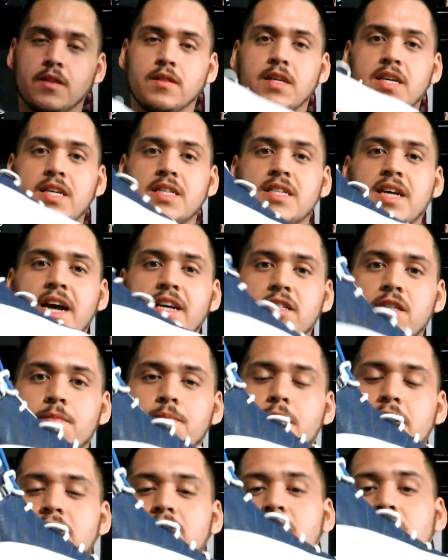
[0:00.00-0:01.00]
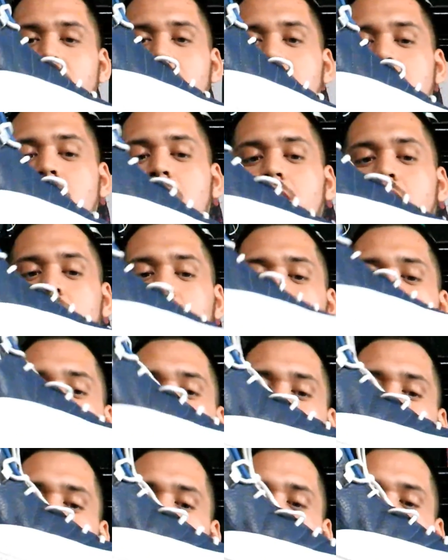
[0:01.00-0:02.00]
These I actually paid $30 for.
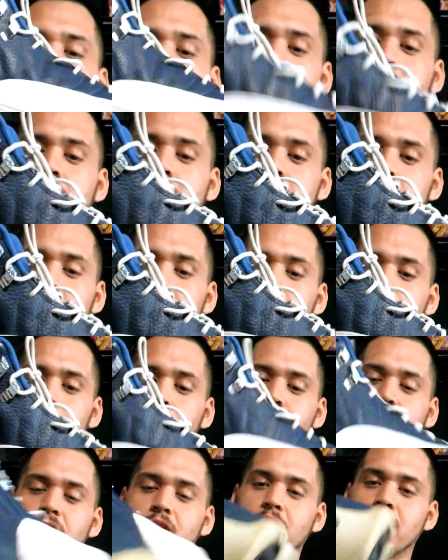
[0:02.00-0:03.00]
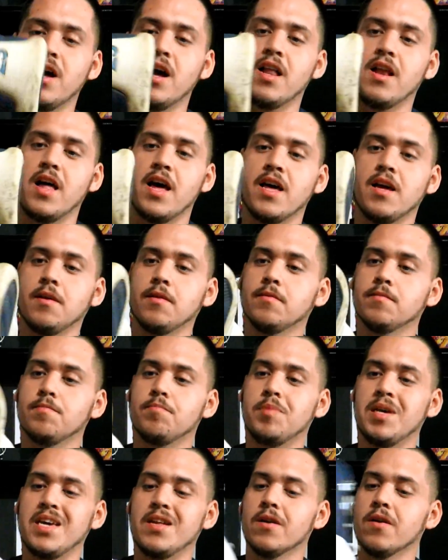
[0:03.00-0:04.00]
They need to be cleaned up, but they're not like
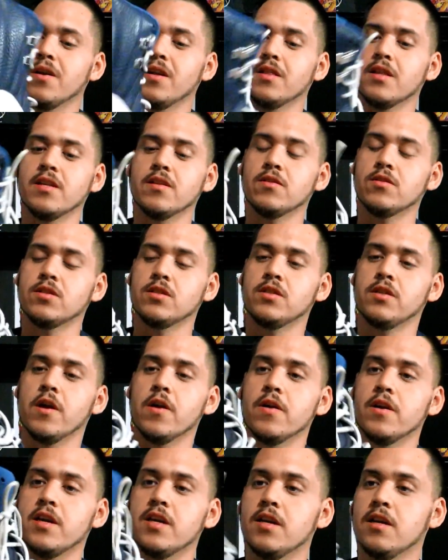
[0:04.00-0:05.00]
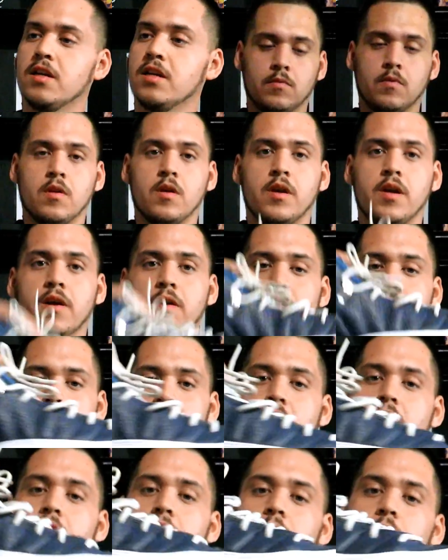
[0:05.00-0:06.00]
beat or anything, they're just dirty. Here's
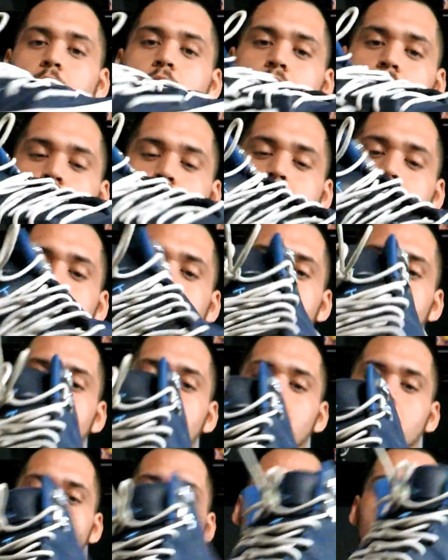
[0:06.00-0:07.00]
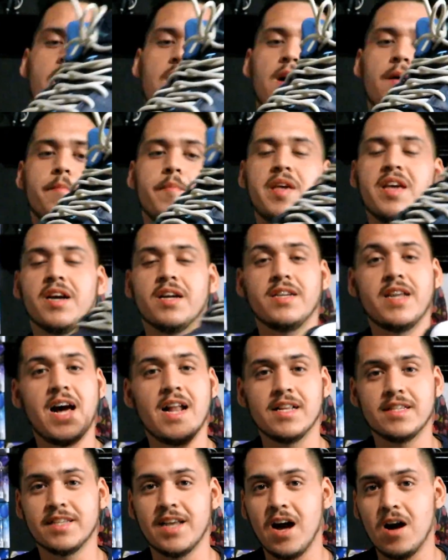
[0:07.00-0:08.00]
the other one. Um, being a
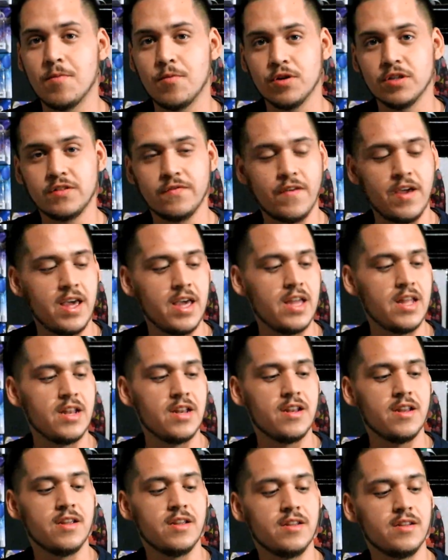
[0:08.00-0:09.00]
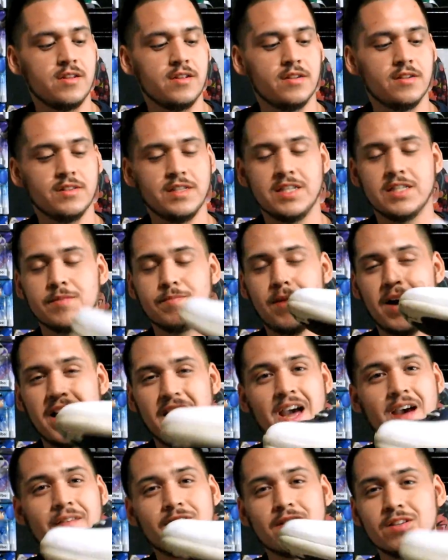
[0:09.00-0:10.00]
Dallas Cowboys fan, these might
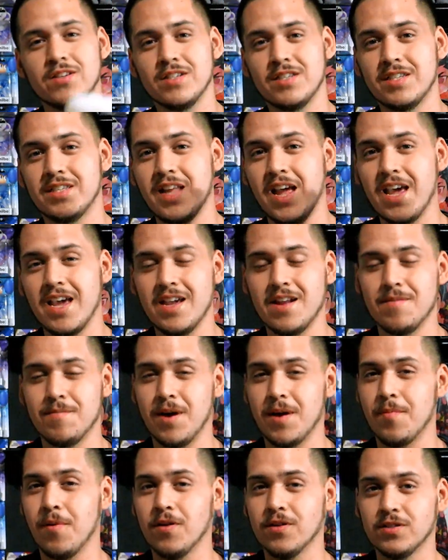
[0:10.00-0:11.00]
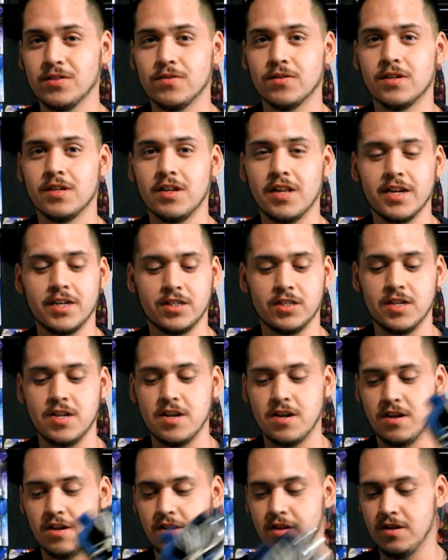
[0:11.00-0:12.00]
have to just stay in my personal
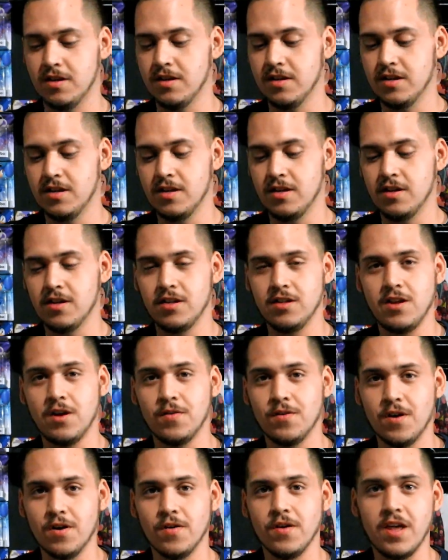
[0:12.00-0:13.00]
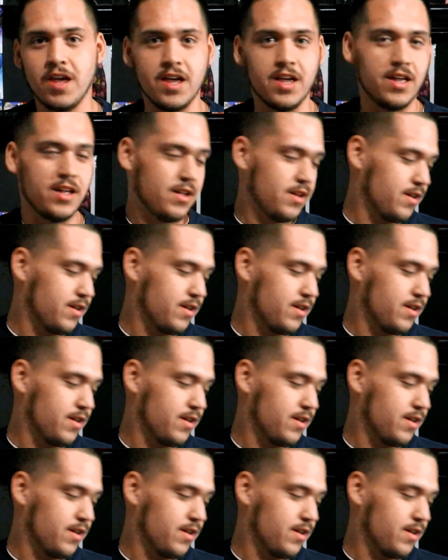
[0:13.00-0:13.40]
collection. Don't know yet.